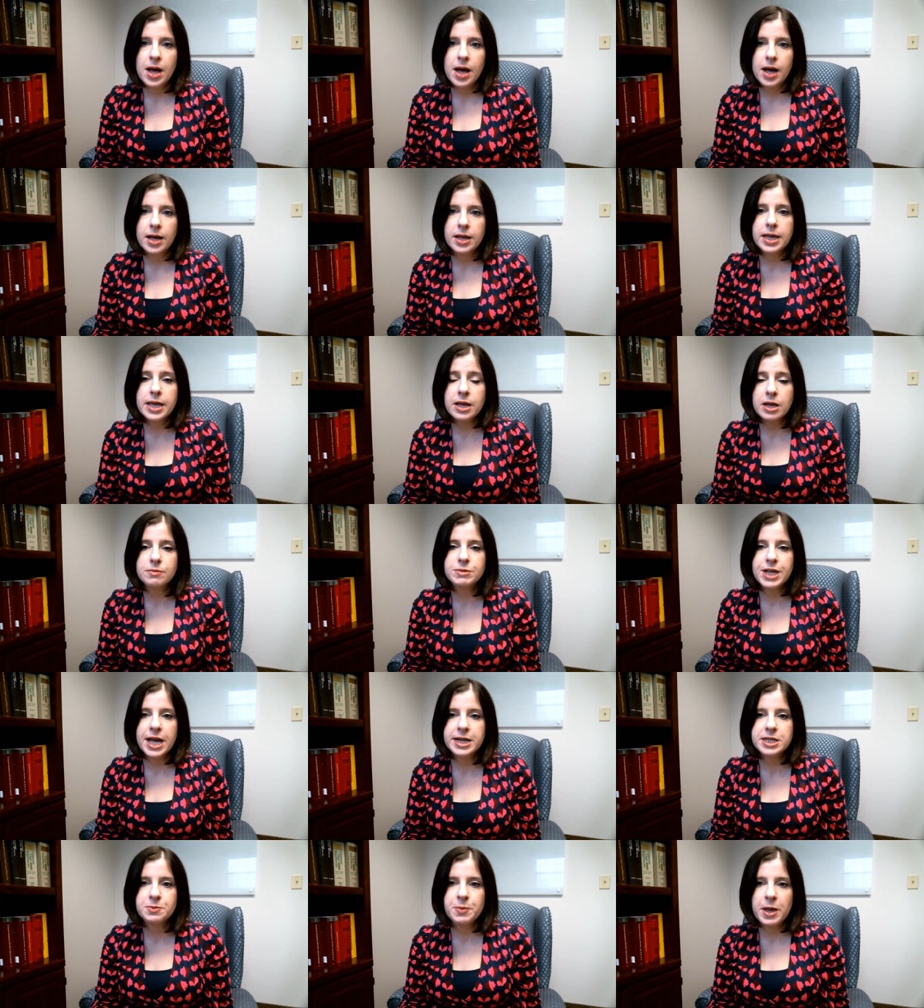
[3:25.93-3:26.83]
income
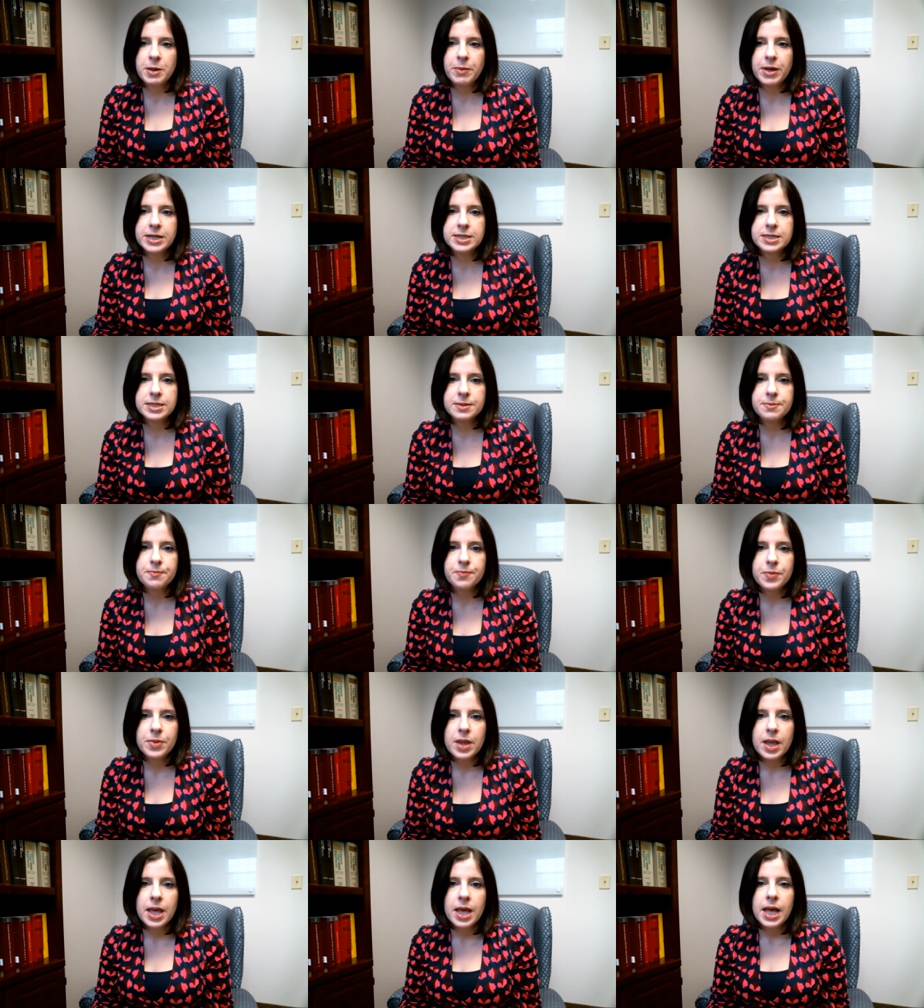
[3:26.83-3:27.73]
tax payments.
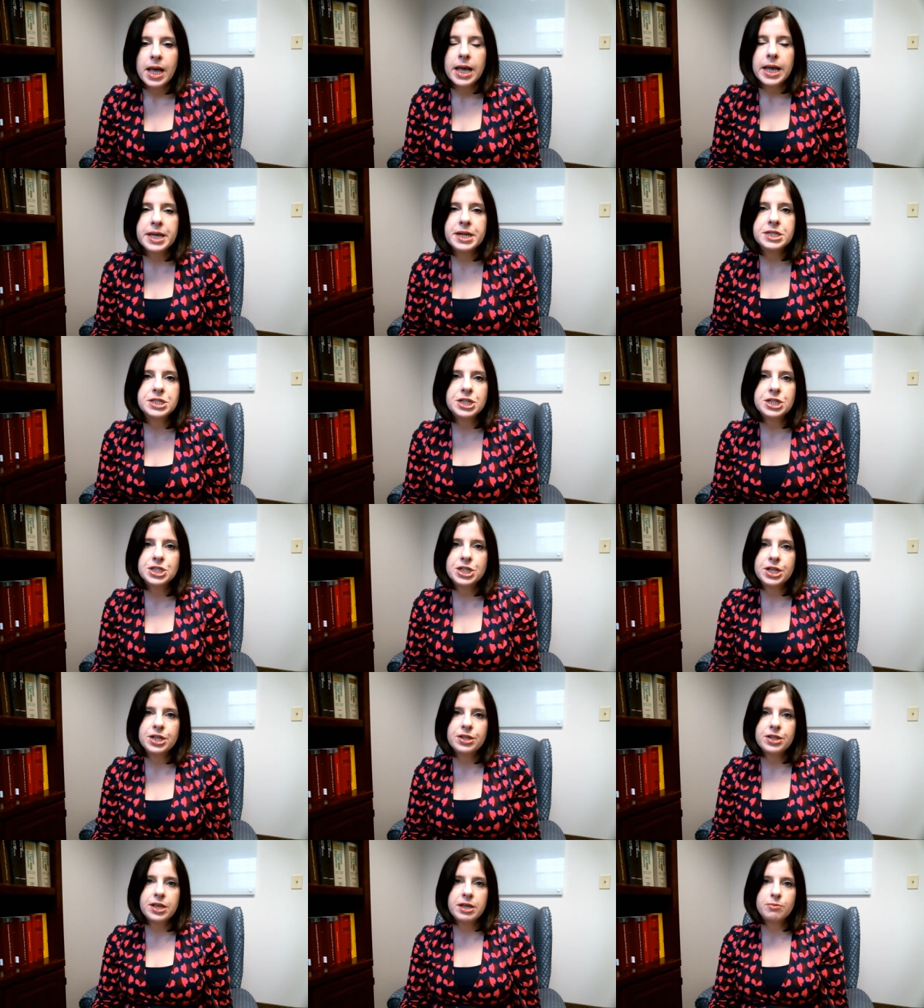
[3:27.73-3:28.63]
In
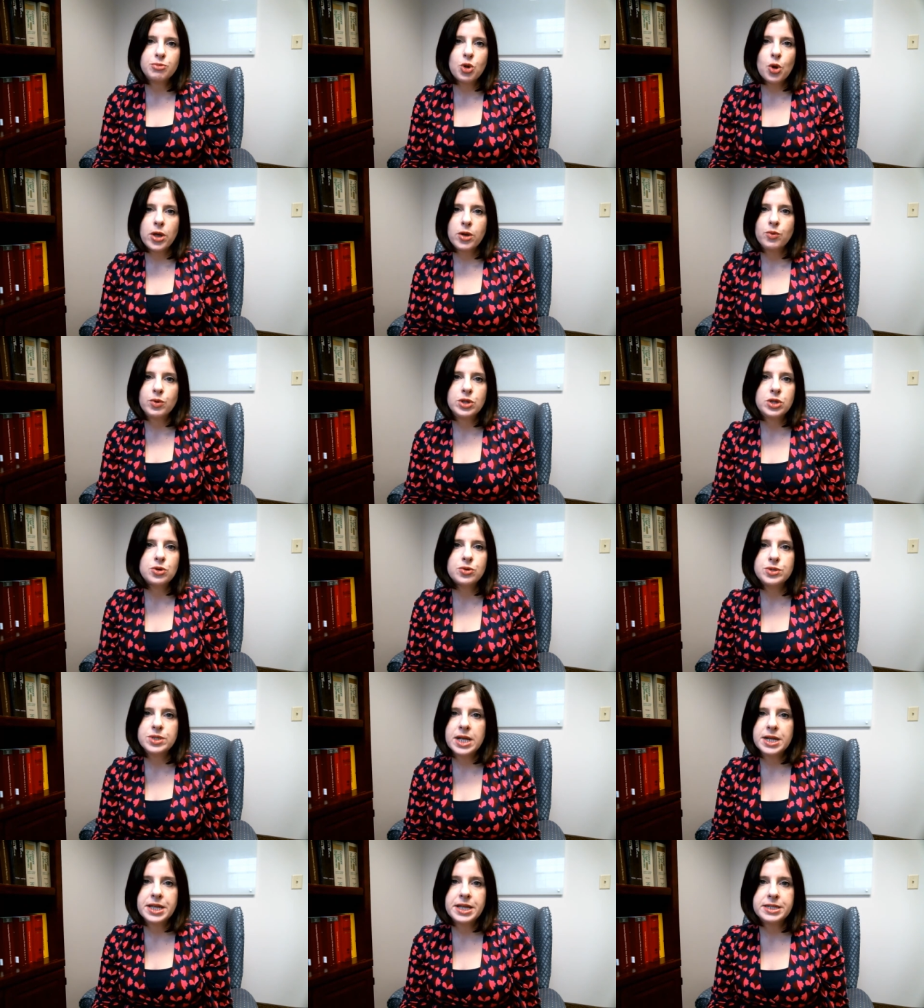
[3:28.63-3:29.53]
addition, the employee would lose
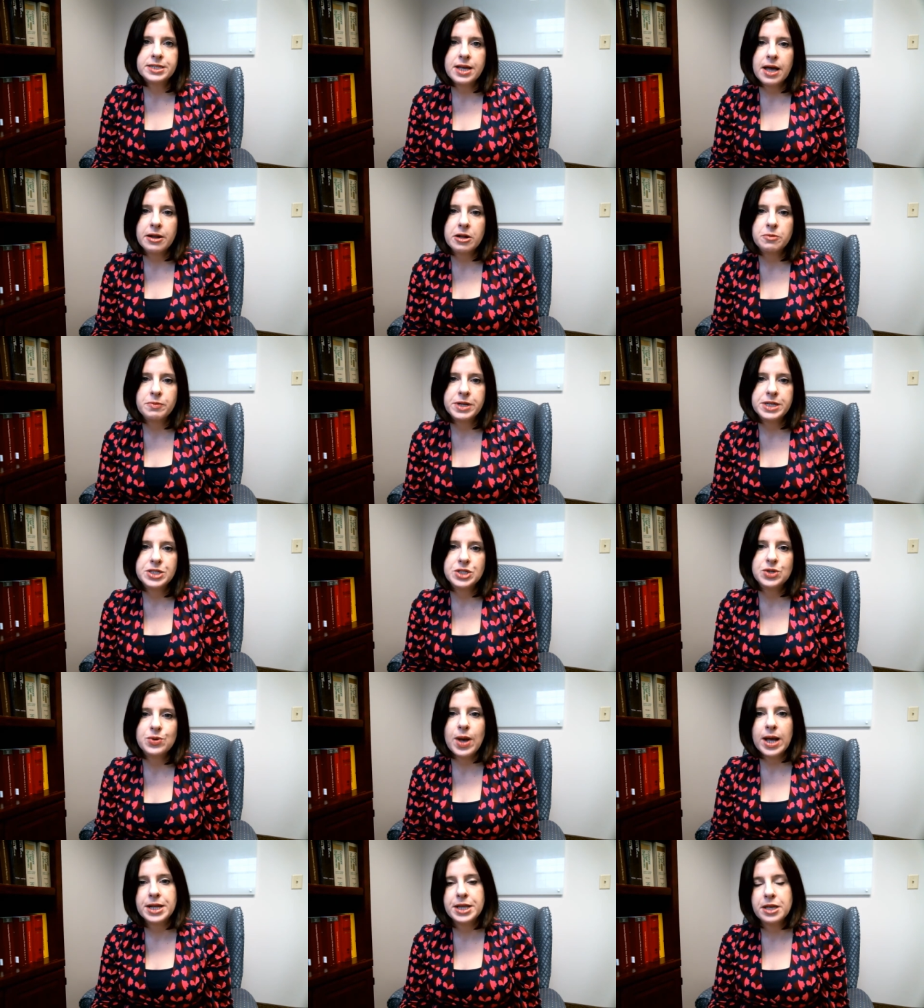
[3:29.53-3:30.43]
any entitlement to
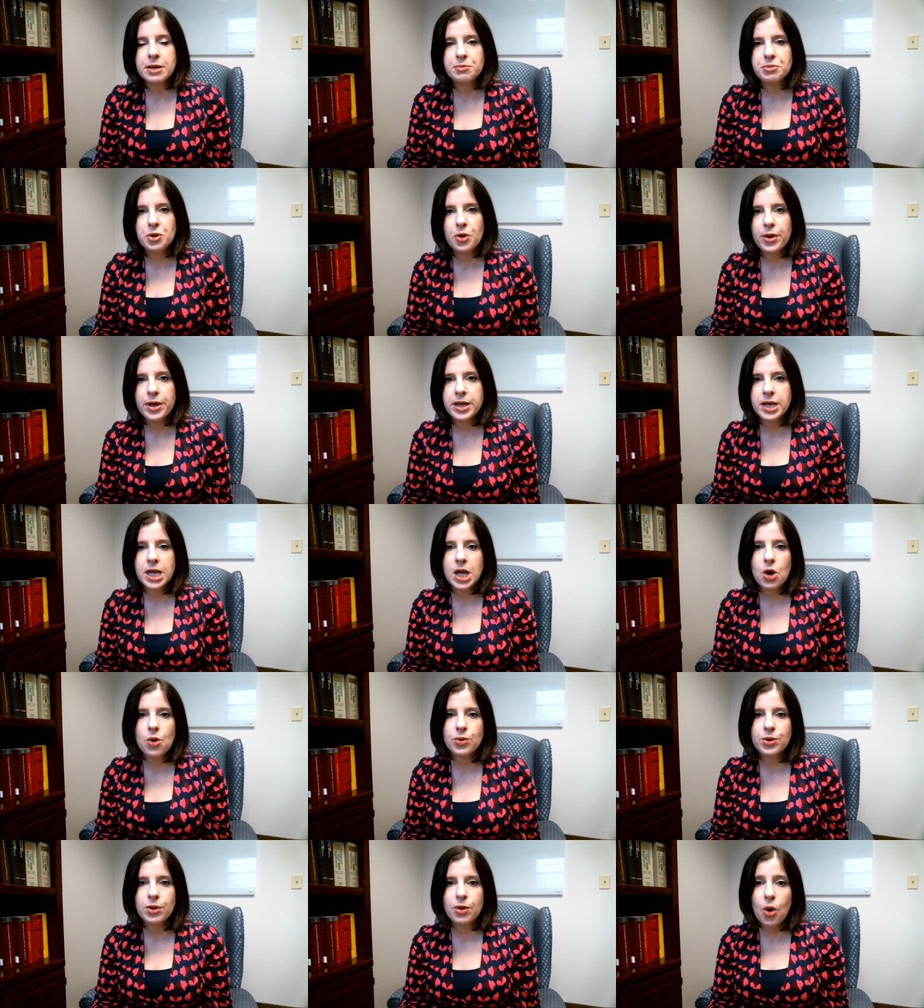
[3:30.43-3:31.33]
any
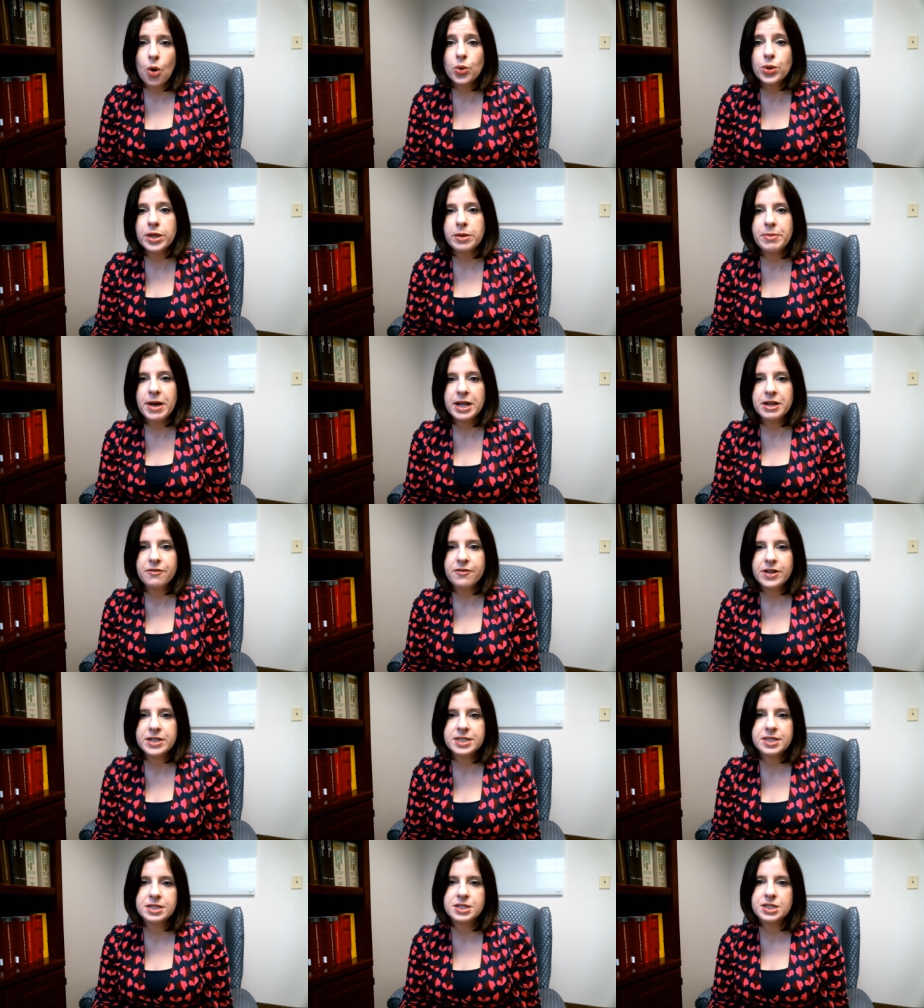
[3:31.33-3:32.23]
employee-only
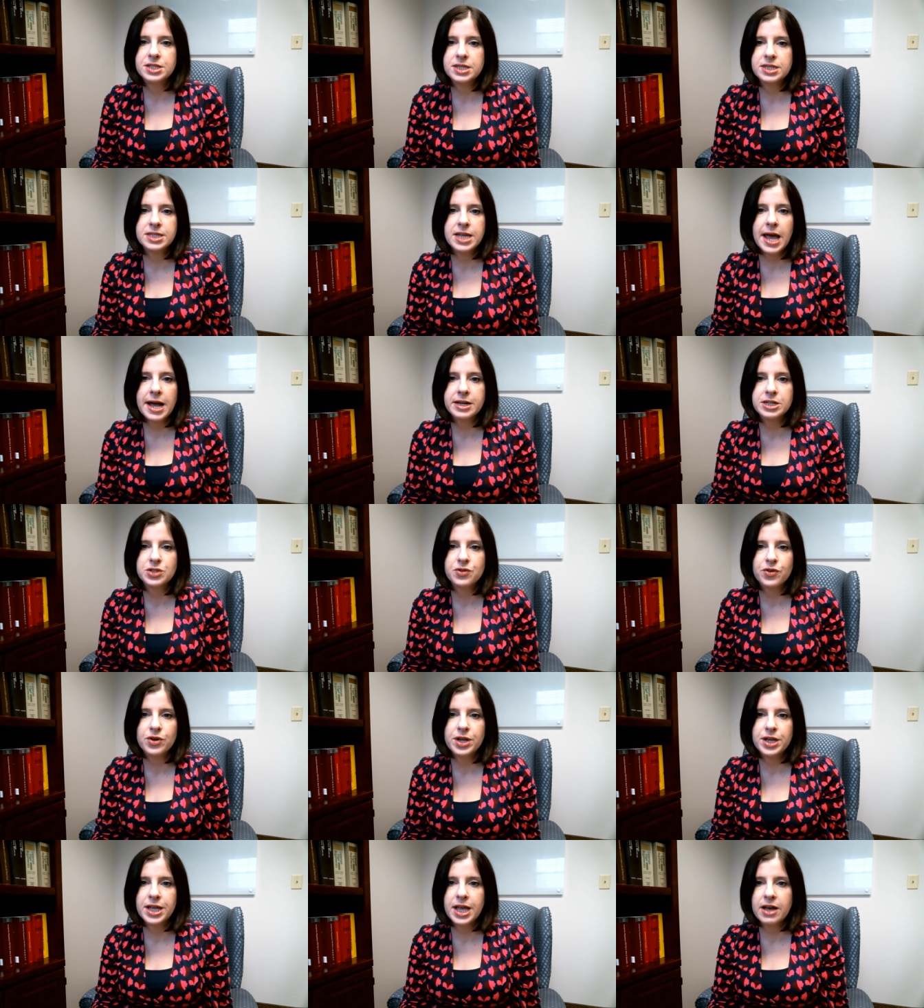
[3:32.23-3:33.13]
benefits, such as a
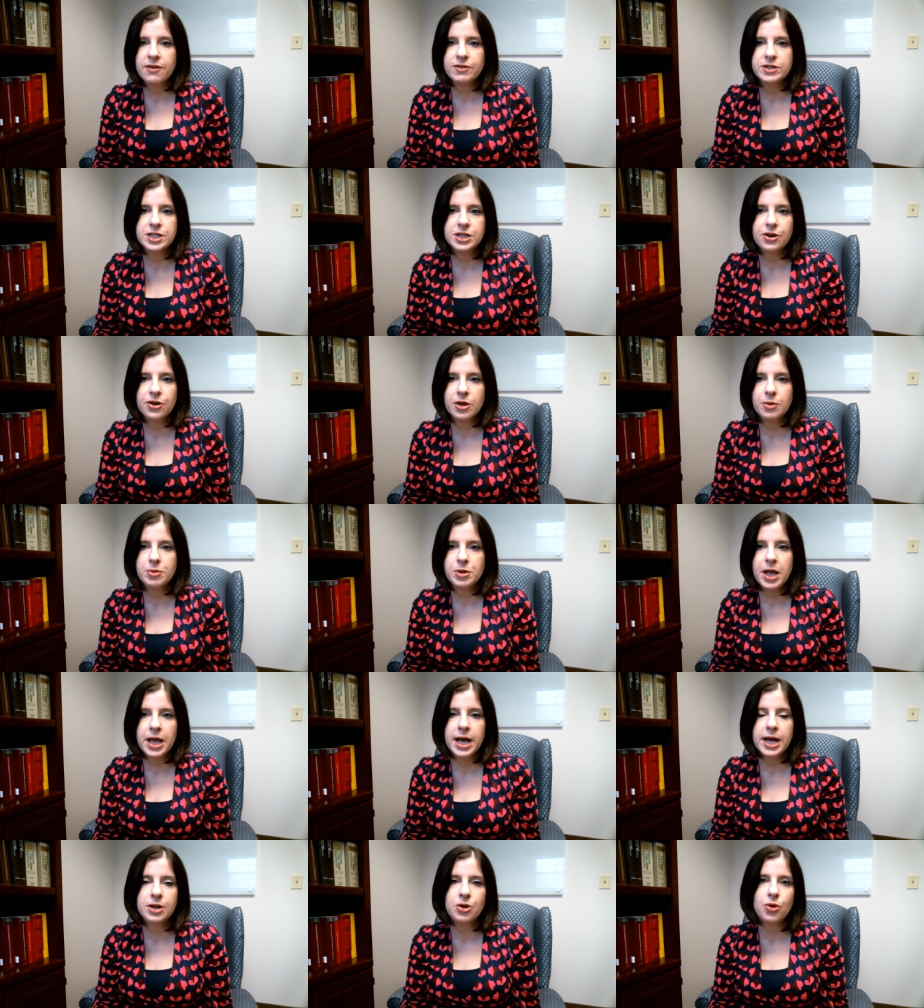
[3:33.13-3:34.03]
tax-free cafeteria
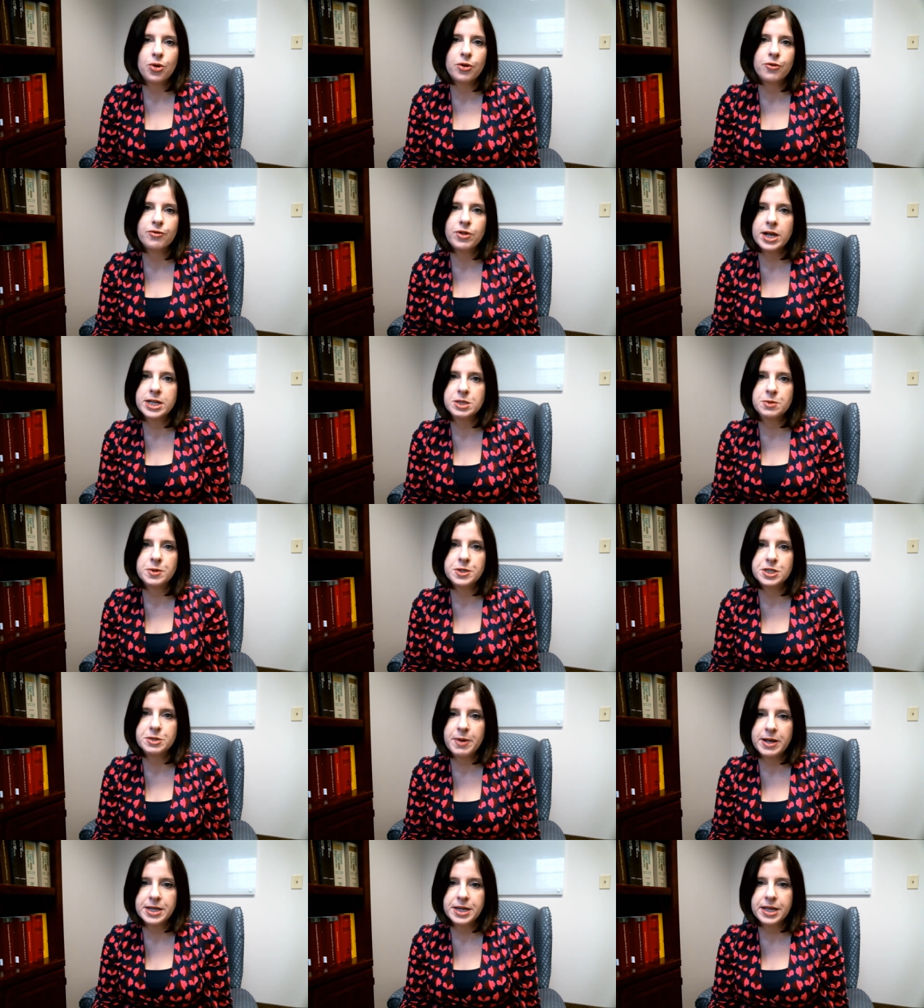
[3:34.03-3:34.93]
plan or flexible
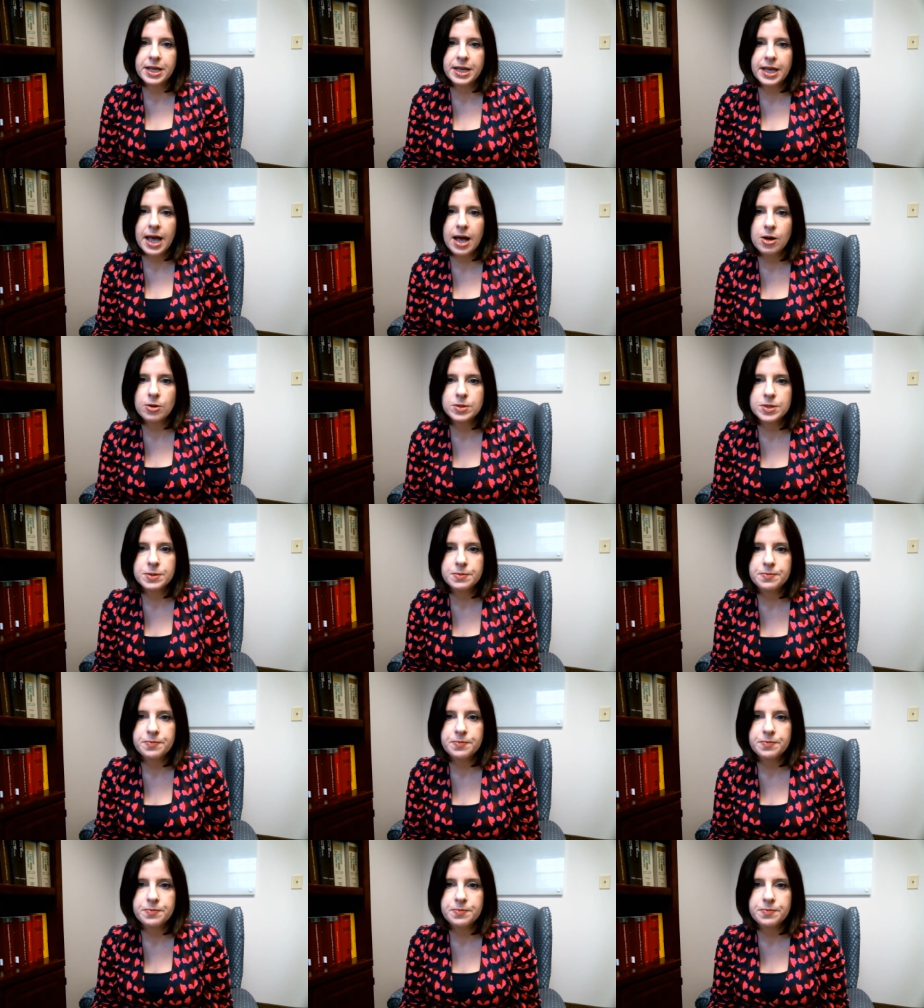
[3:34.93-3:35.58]
spending account.